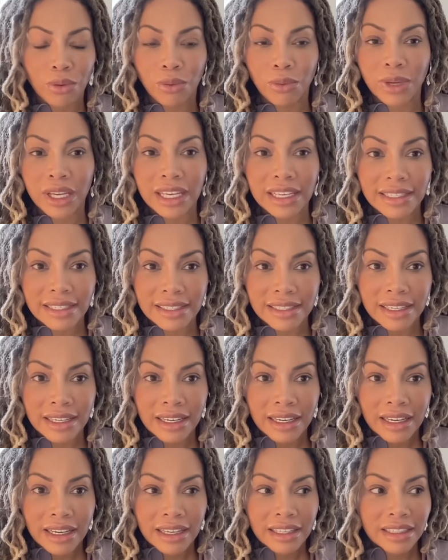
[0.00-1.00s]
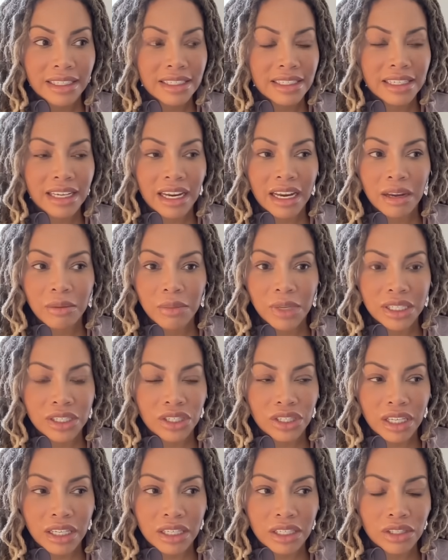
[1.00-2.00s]
weeks. The
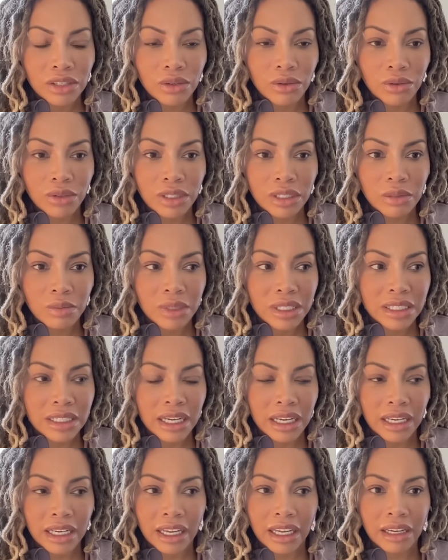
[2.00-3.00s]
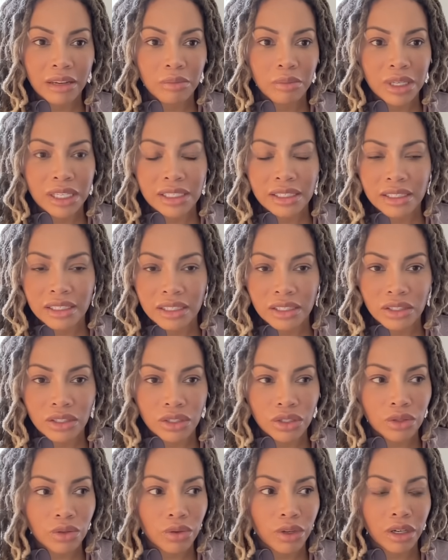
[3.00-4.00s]
damage that is going to be done, like businesses
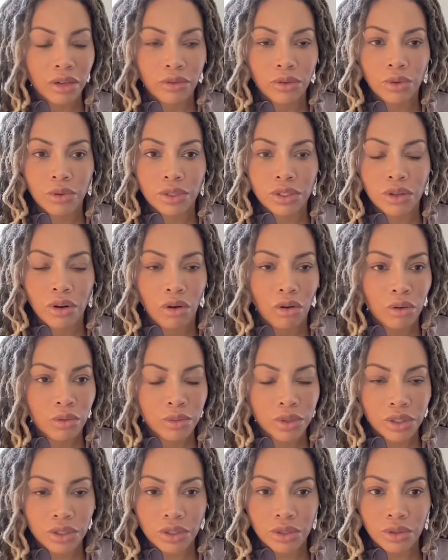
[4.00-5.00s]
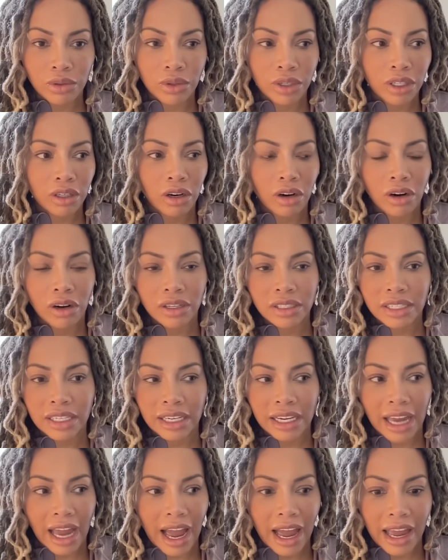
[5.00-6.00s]
destroyed, of course, homes destroyed, cars,
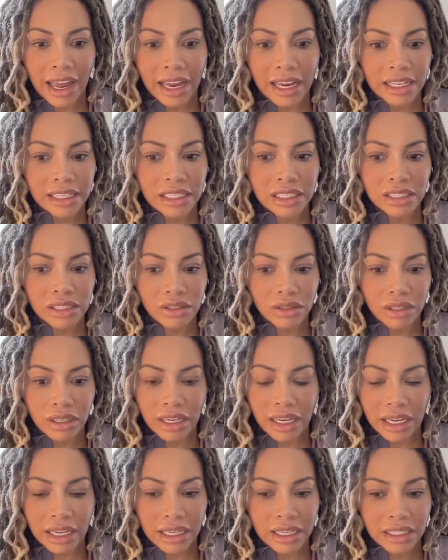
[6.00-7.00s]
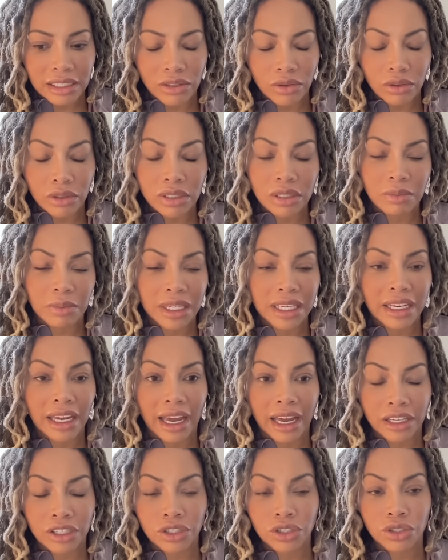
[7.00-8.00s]
like it is, it is going to be
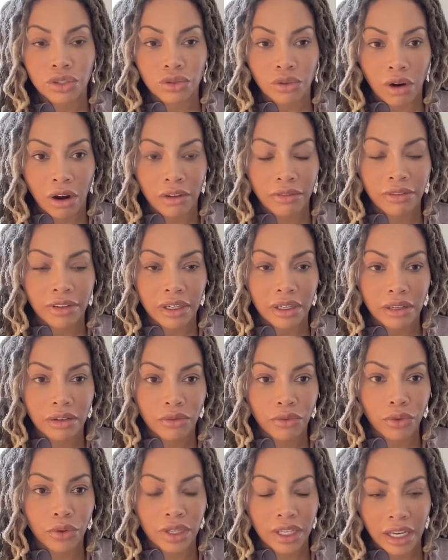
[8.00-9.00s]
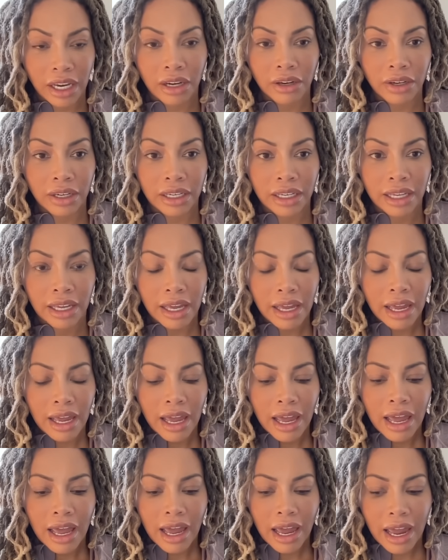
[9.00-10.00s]
catastrophic for the area
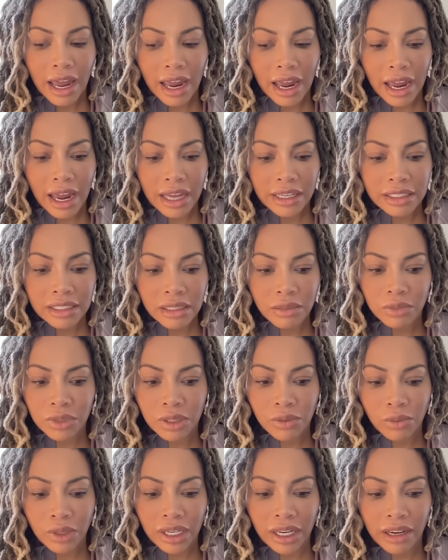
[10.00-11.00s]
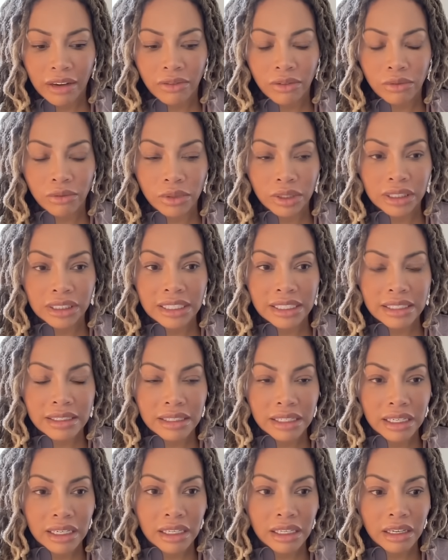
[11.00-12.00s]
and something we haven't really
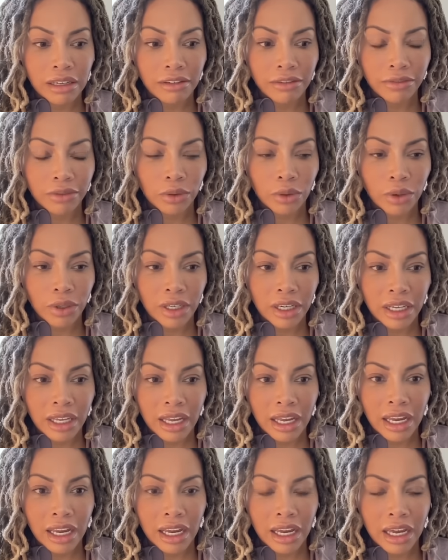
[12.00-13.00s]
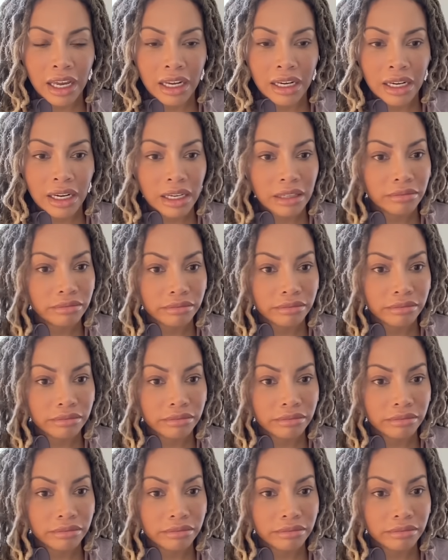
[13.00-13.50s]
seen in Florida in